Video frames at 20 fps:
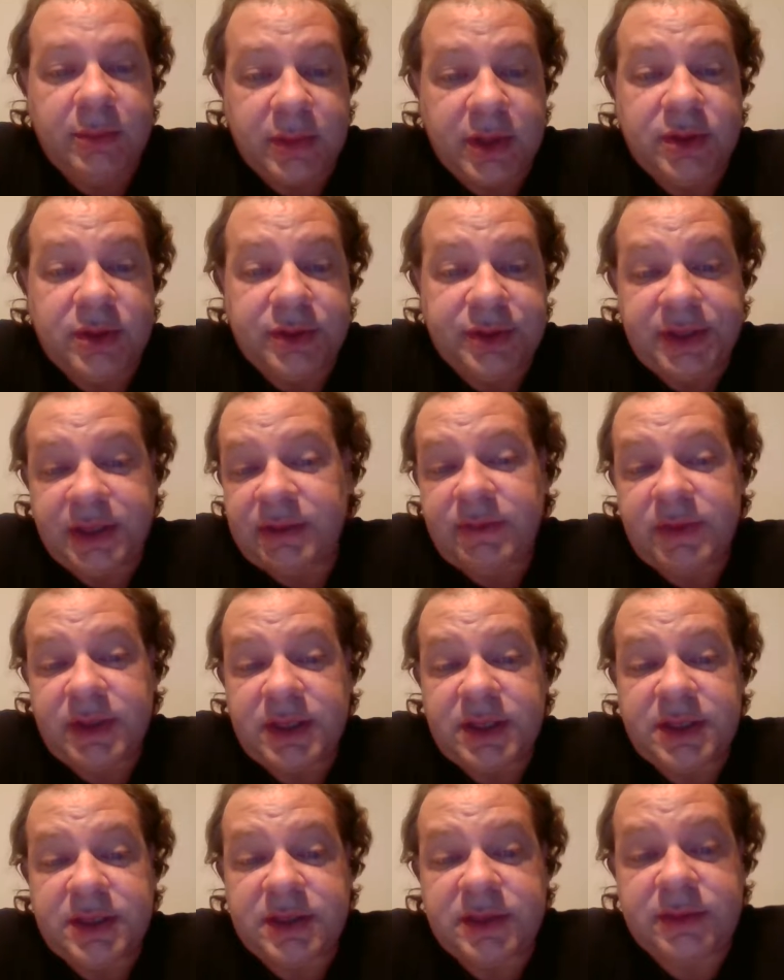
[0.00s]
guilty of
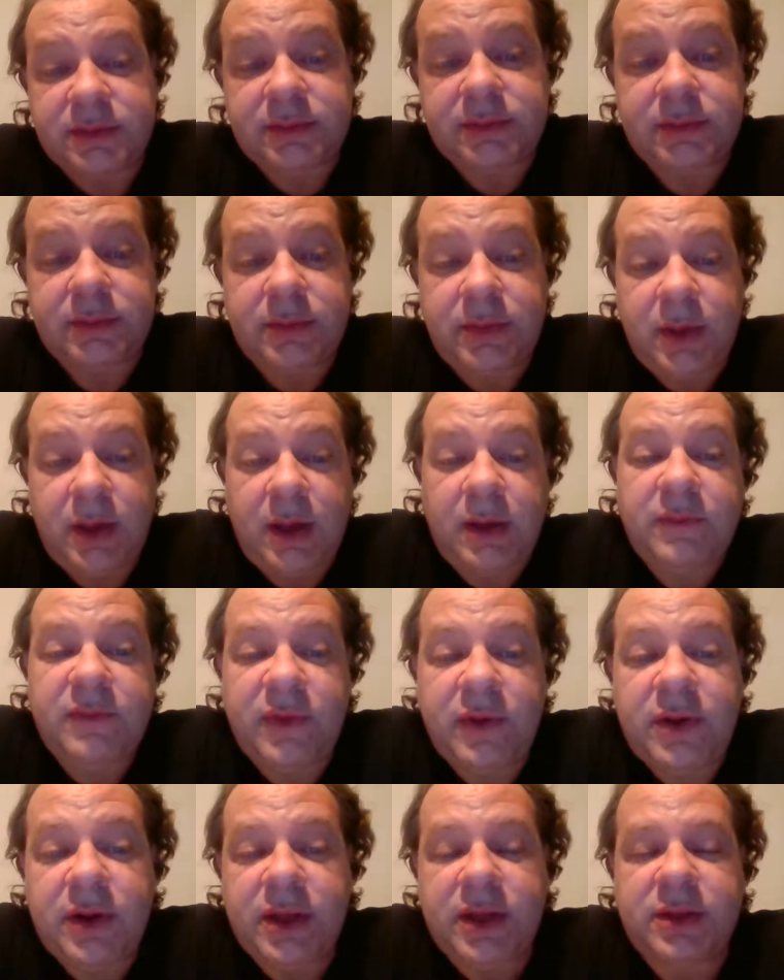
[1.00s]
this. I'm
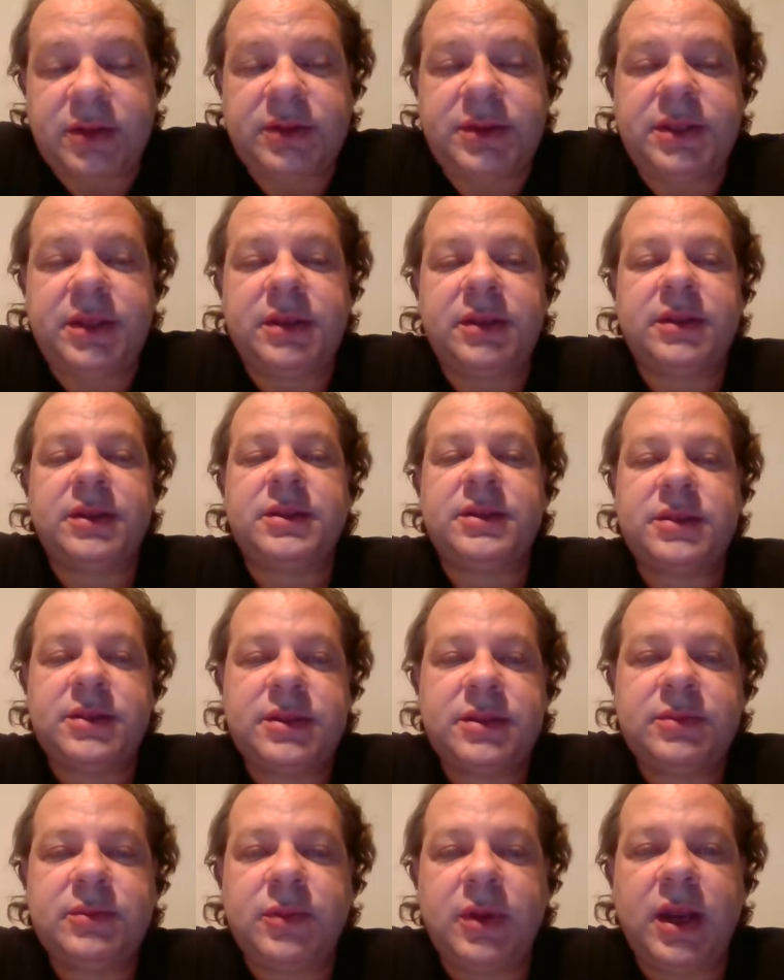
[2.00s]
very guilty of
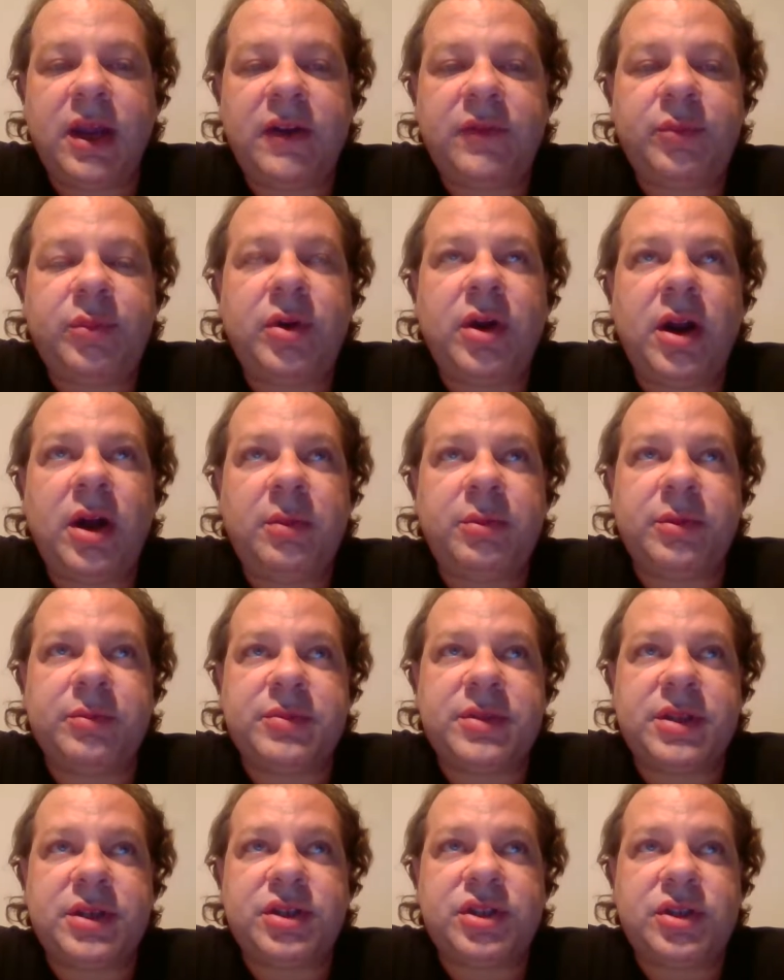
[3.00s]
this. When I have
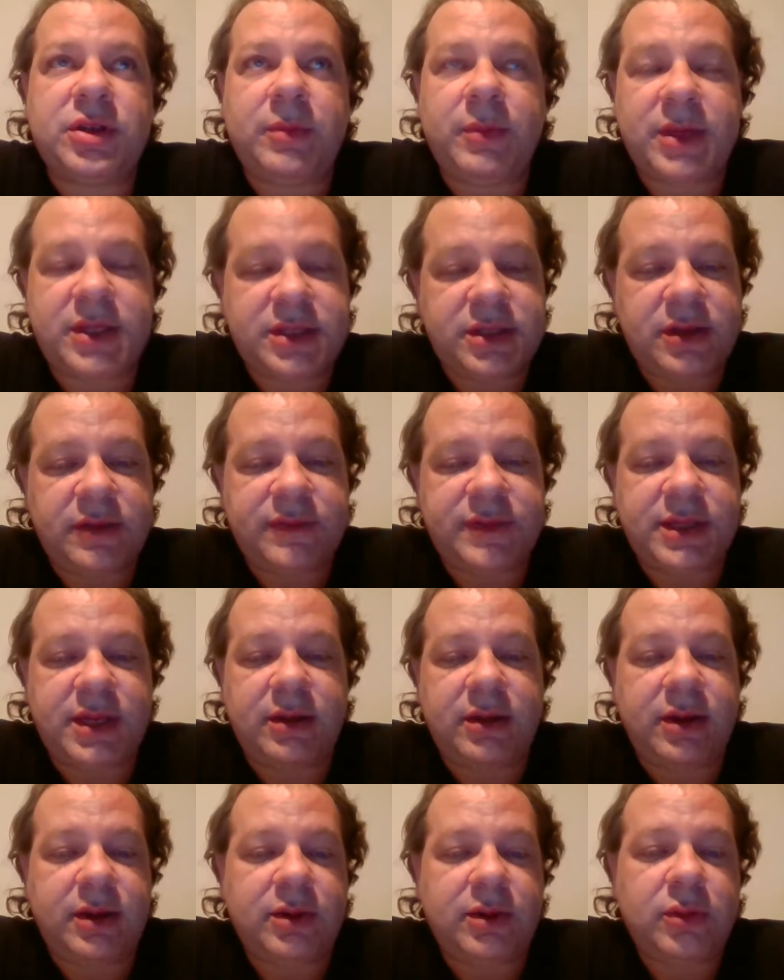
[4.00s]
problems, I shut myself
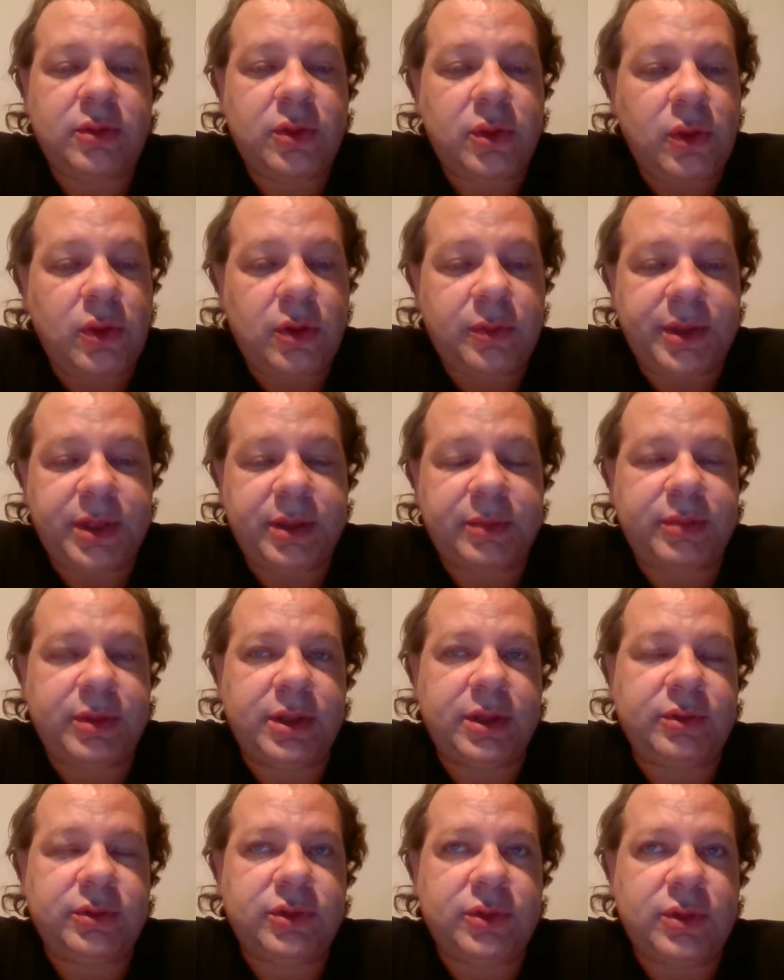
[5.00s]
down. I don't call people, I
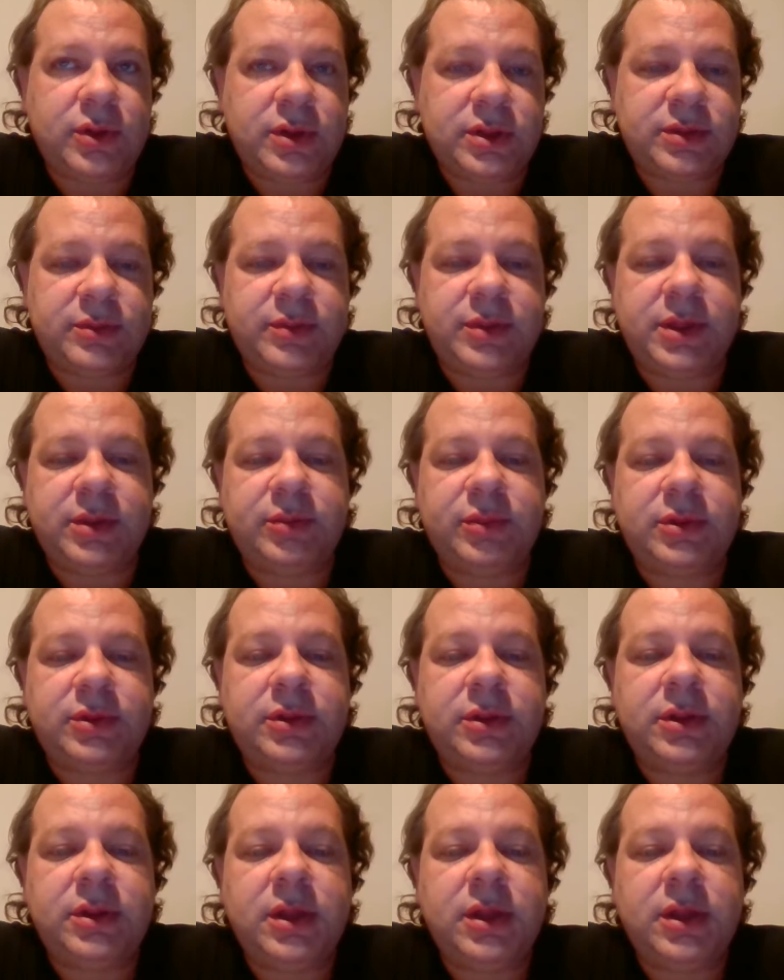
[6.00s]
don't talk to people.